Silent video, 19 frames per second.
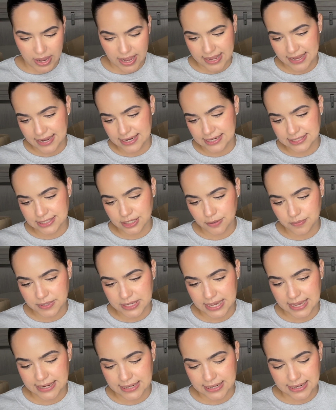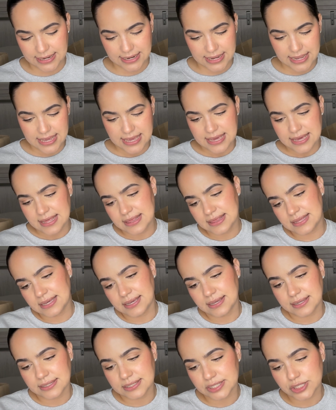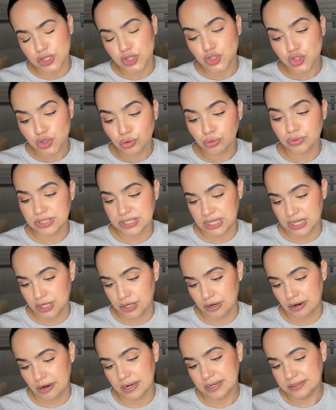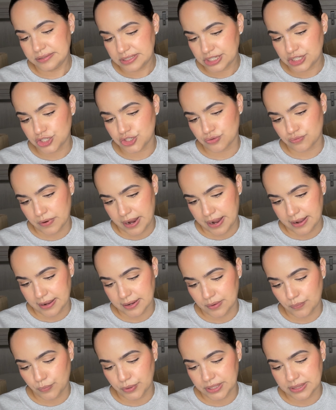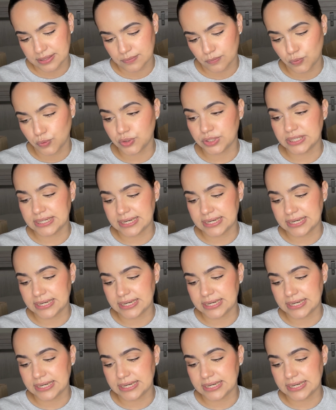I ended up getting this 2-tier dish rack with wooden